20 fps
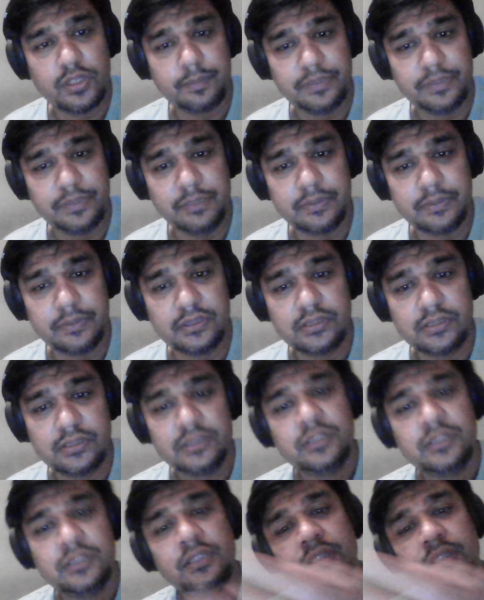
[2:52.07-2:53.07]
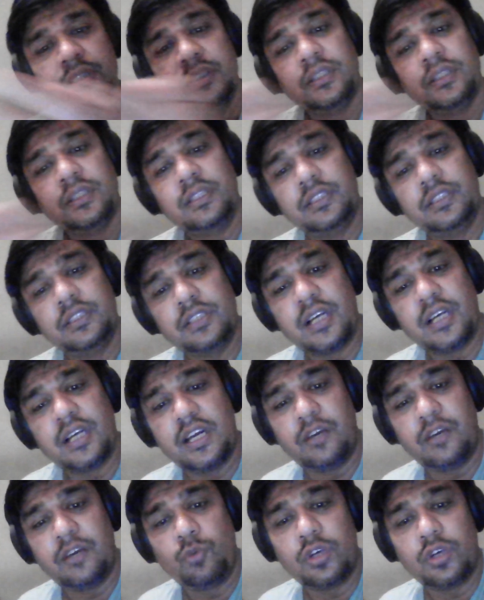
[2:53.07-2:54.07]
people
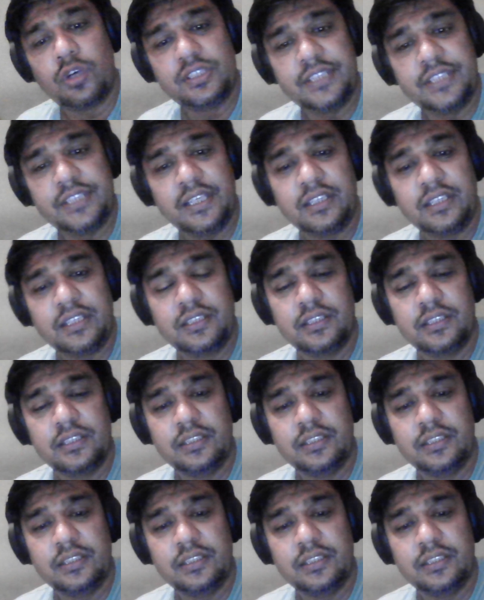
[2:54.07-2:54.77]
are watching